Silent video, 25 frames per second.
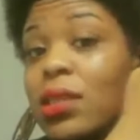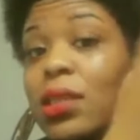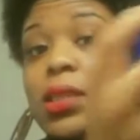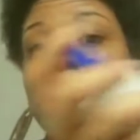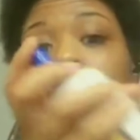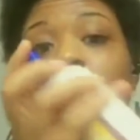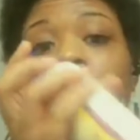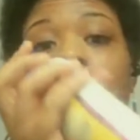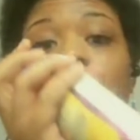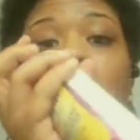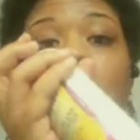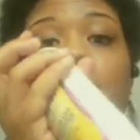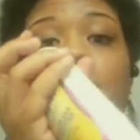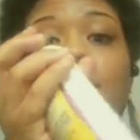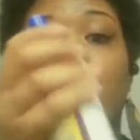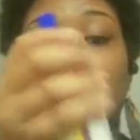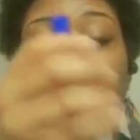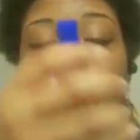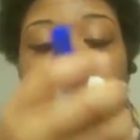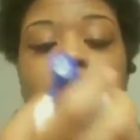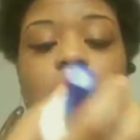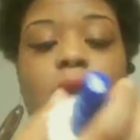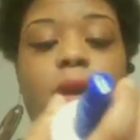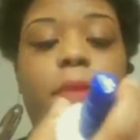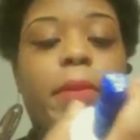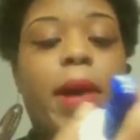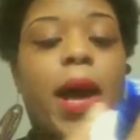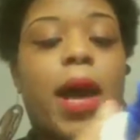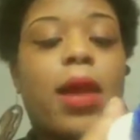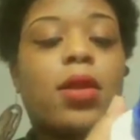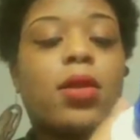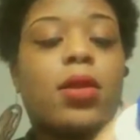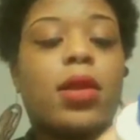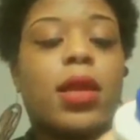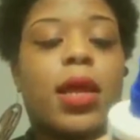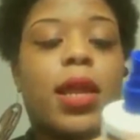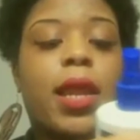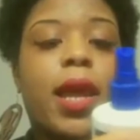This is a
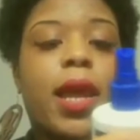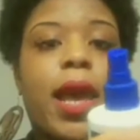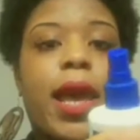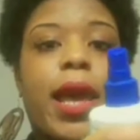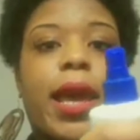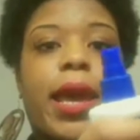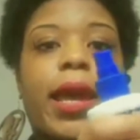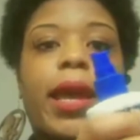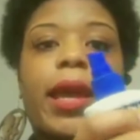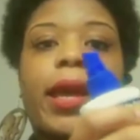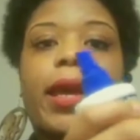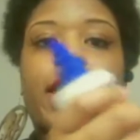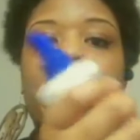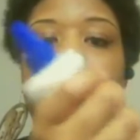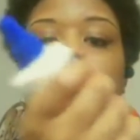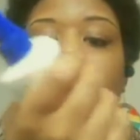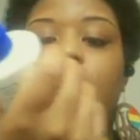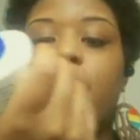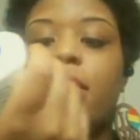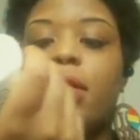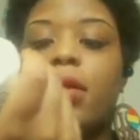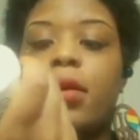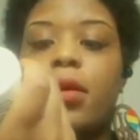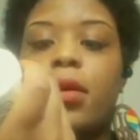bottle that I had